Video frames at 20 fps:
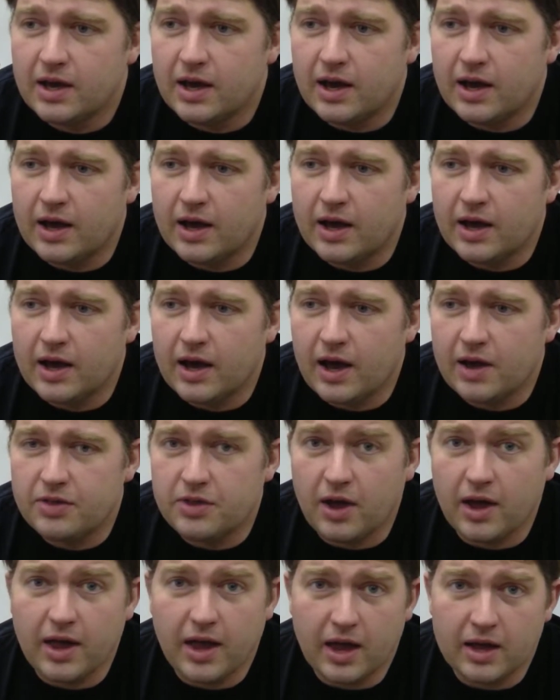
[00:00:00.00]
I
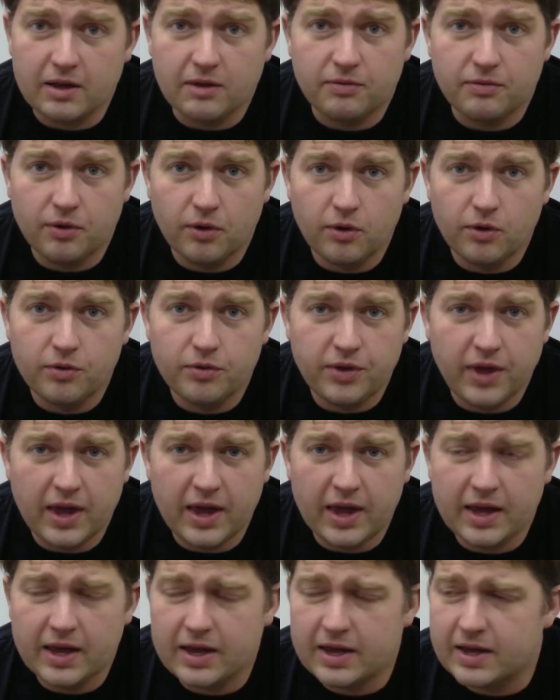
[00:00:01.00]
thought I had a full
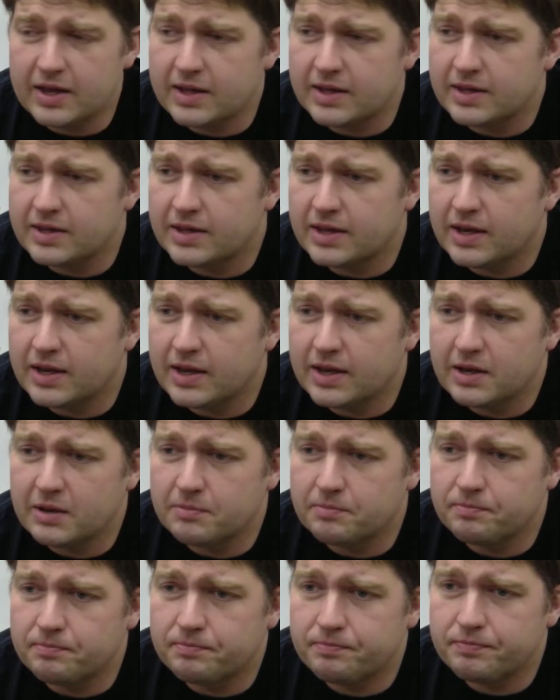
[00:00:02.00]
thing, and
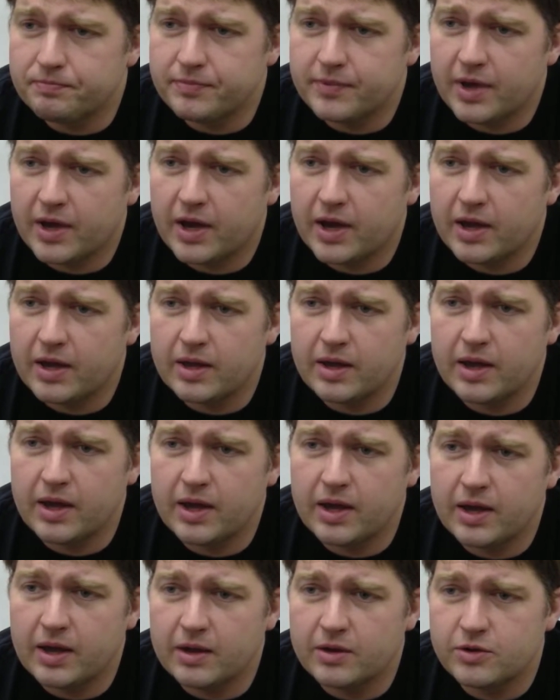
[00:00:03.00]

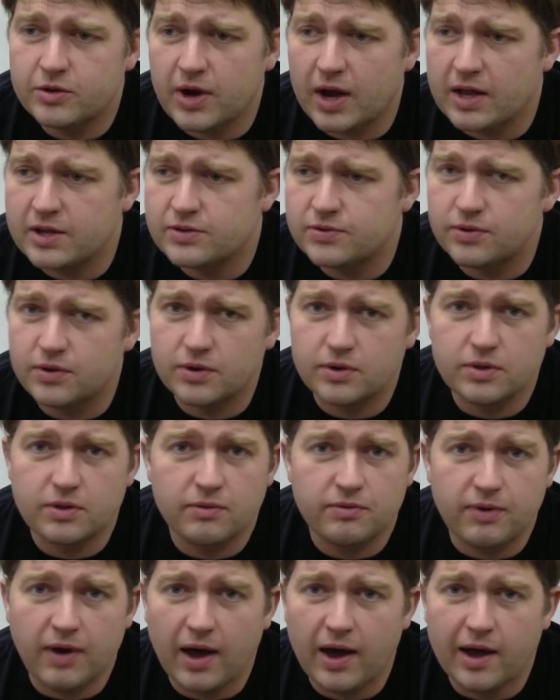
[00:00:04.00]
I transferred the
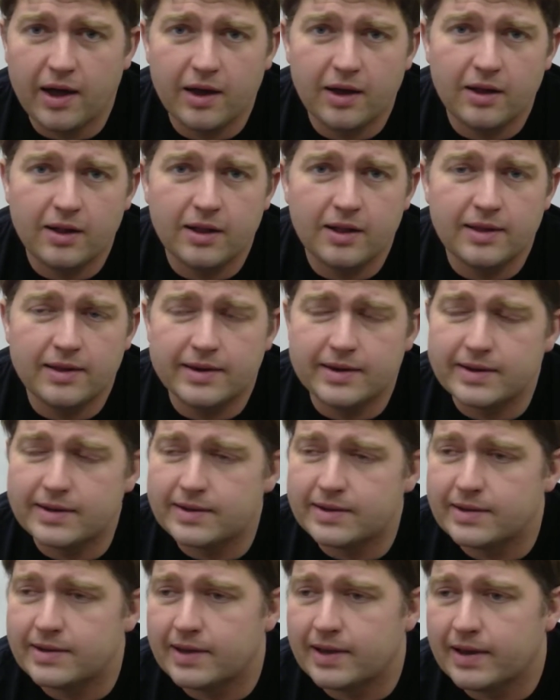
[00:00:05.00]
file,
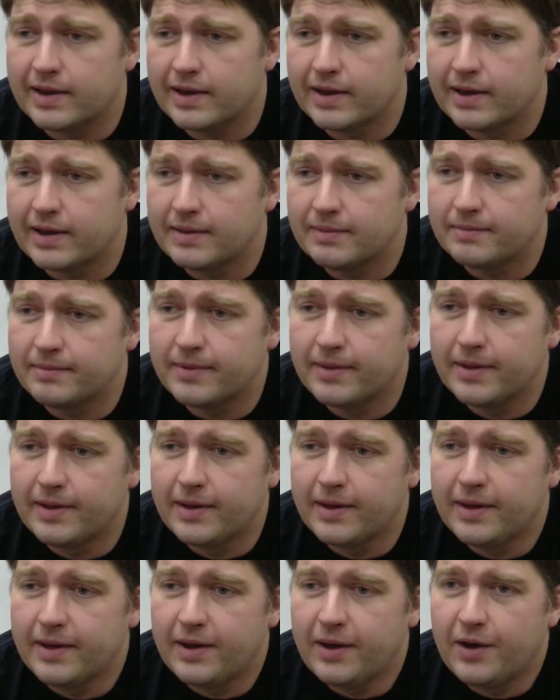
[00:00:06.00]
and
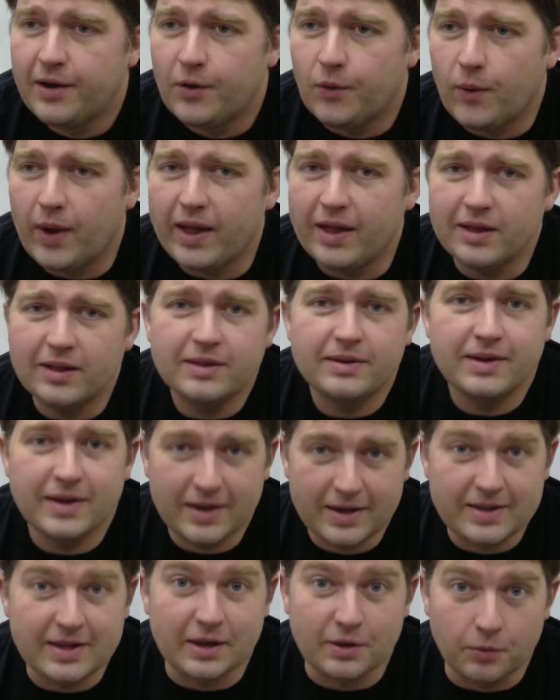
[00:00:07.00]
well,
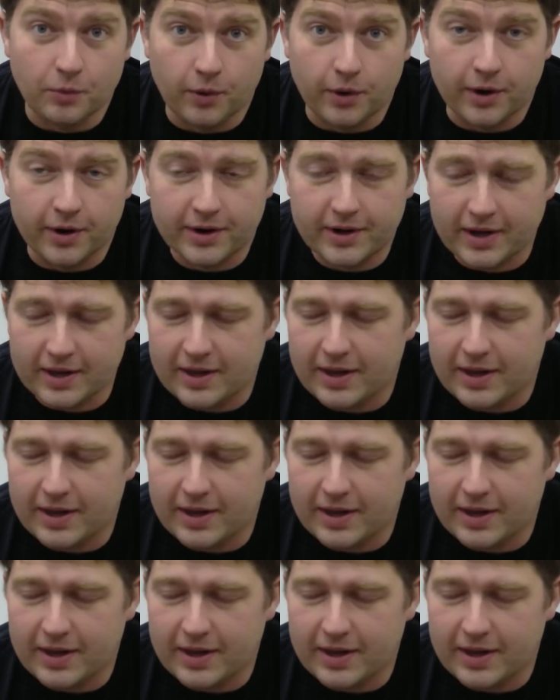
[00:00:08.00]
it didn't work.